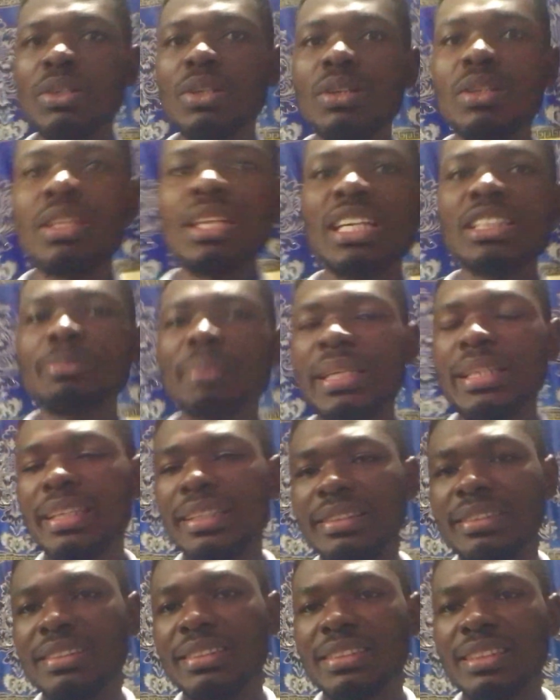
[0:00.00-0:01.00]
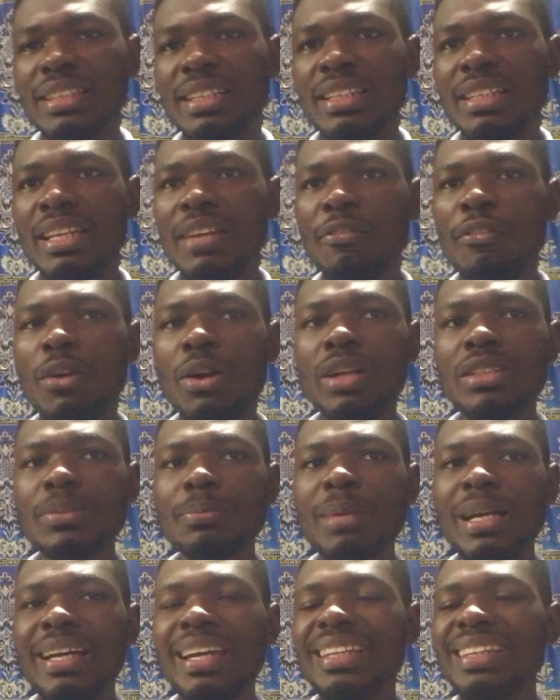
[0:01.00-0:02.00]
Let's begin. The forest
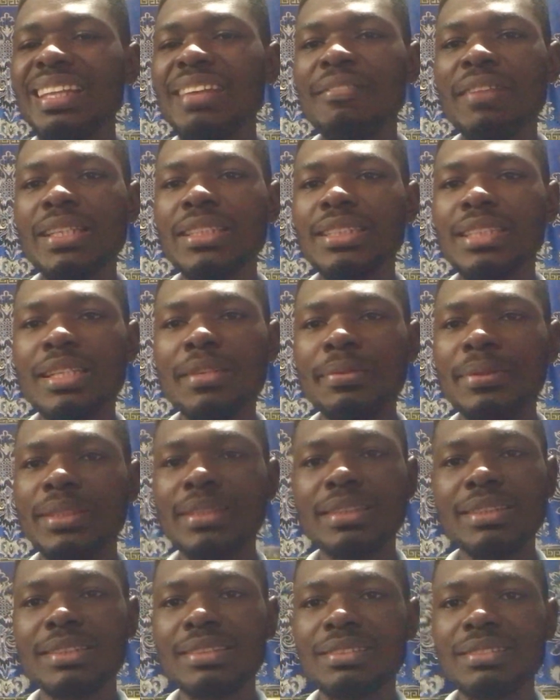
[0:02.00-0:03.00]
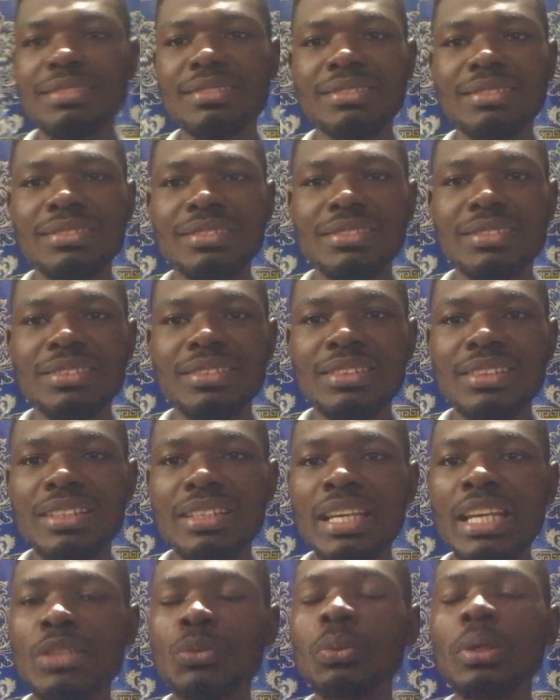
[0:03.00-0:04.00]
market never sleeps.
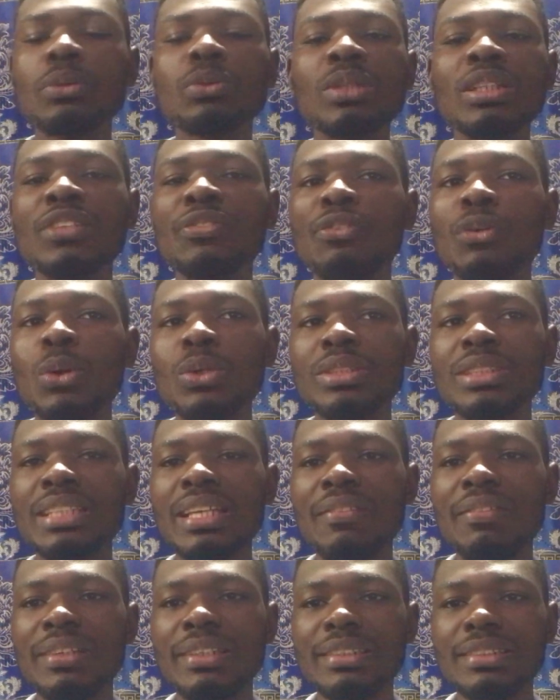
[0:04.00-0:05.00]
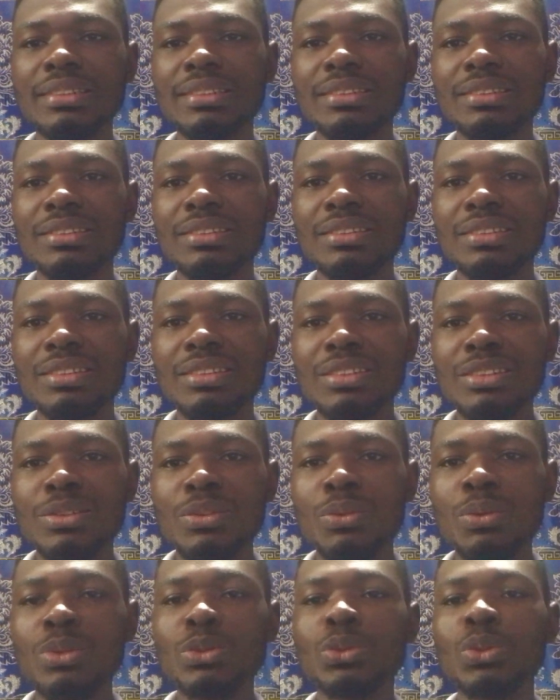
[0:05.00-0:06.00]
It works 24/7.
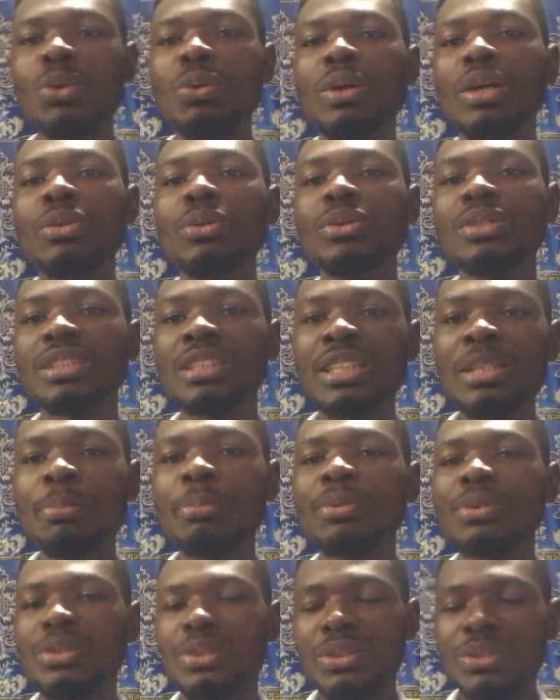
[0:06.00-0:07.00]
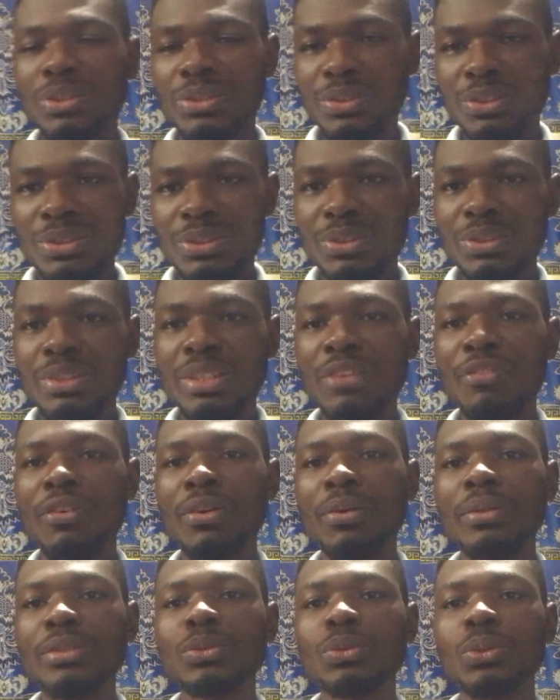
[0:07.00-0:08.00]
So when you sleep, the
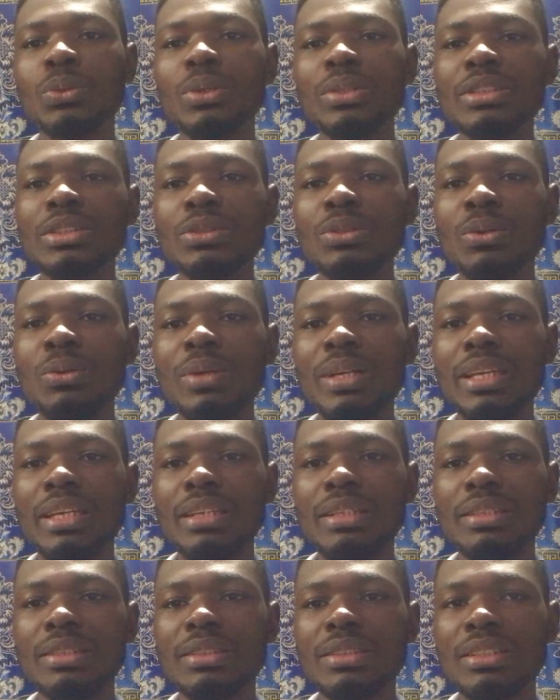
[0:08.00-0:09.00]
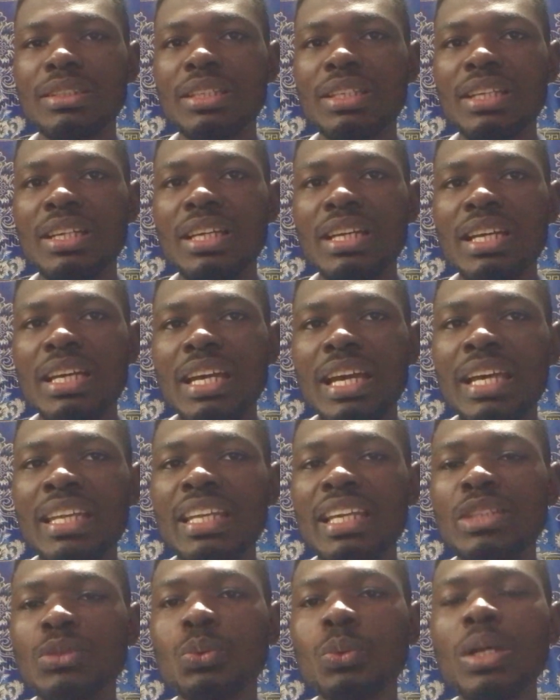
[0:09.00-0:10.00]
forest will continue working. And
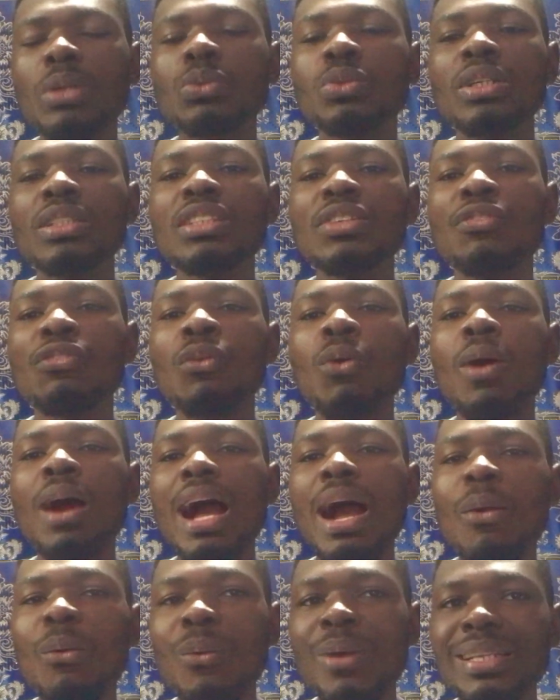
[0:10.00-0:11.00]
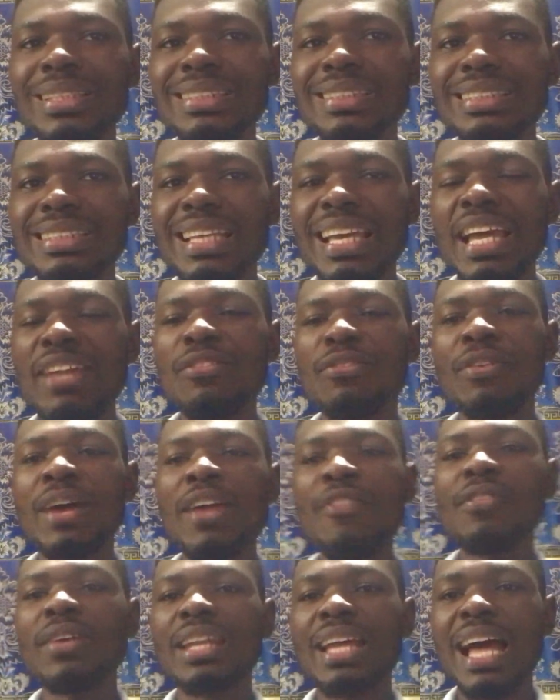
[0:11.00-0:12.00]
it works 24 hours and
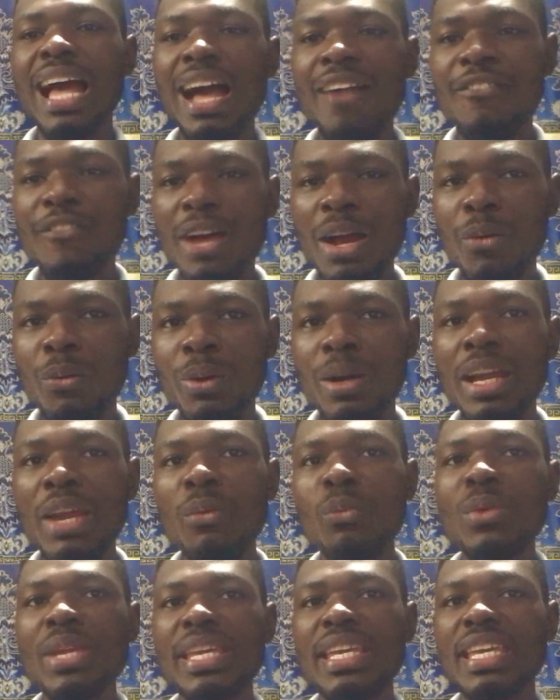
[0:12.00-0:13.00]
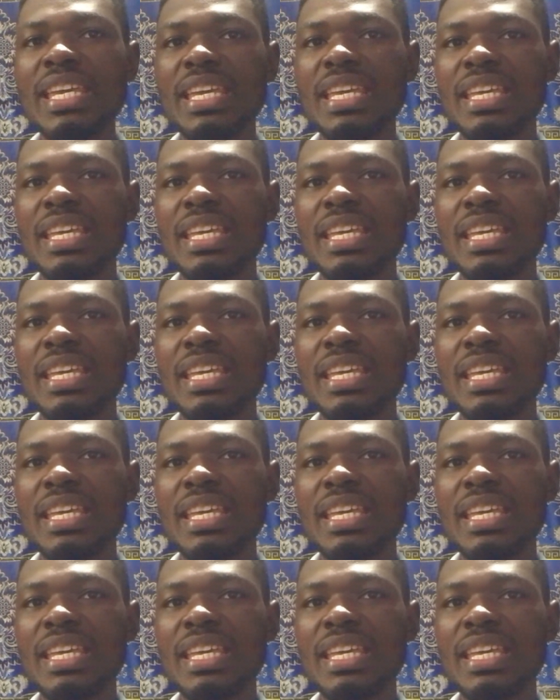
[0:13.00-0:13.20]
5.5 hours a week.